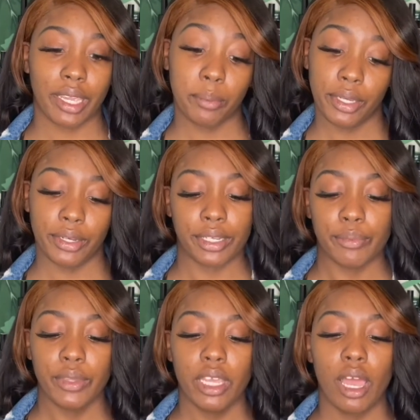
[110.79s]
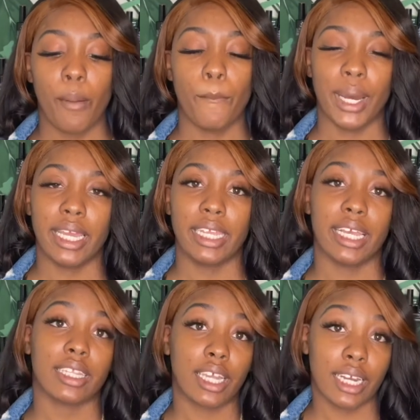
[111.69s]
Period. But yeah,
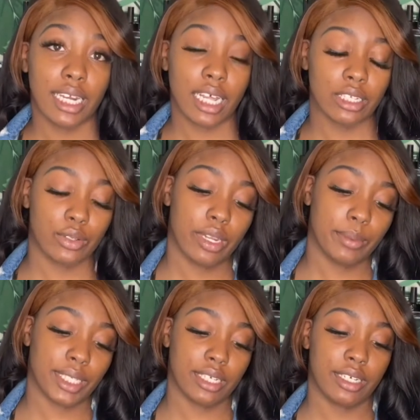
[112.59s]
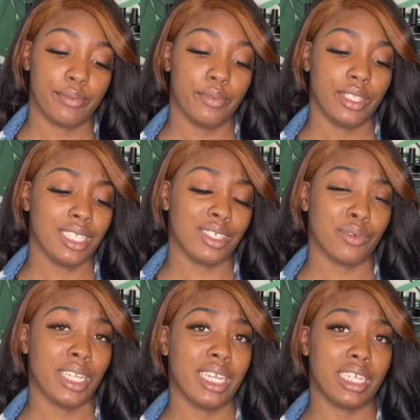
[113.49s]
$39 on Amazon. This is
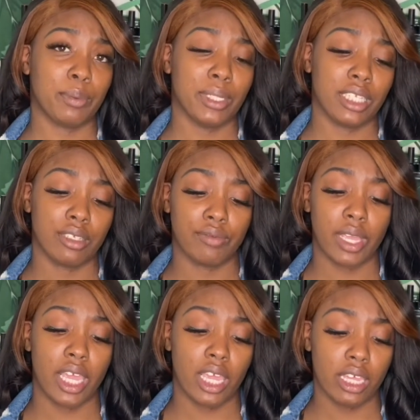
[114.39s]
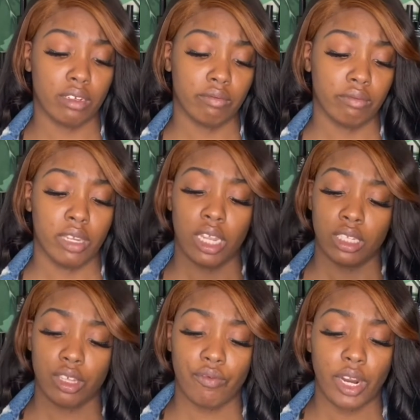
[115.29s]
really inexpensive, and
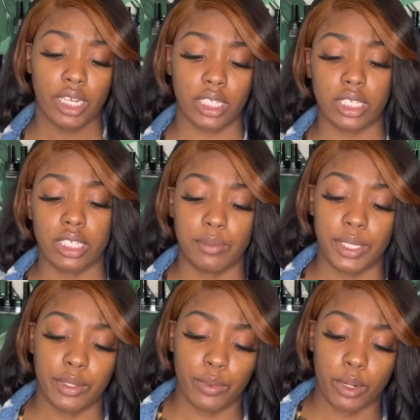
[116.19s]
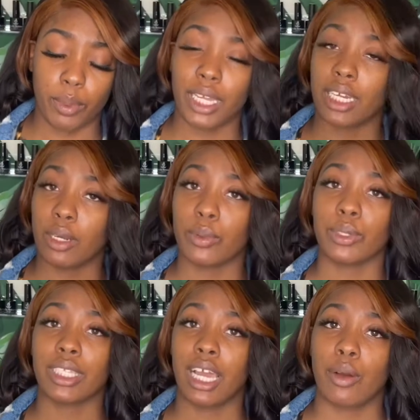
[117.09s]
so far it looks good to me. We're gonna plug it up. We're gonna
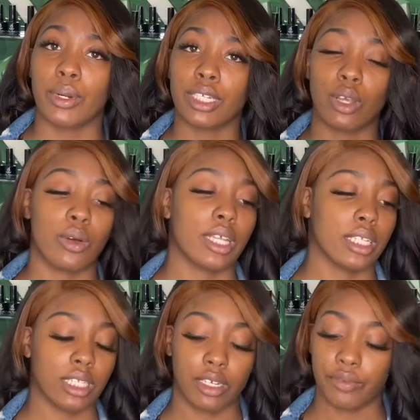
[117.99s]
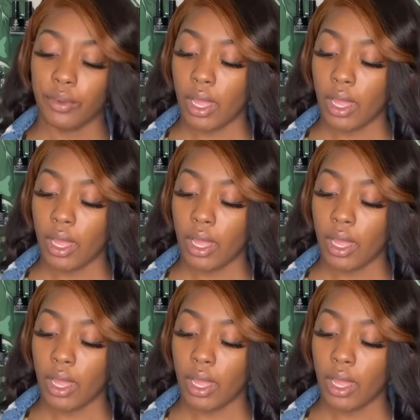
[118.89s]
see how it works, all that stuff.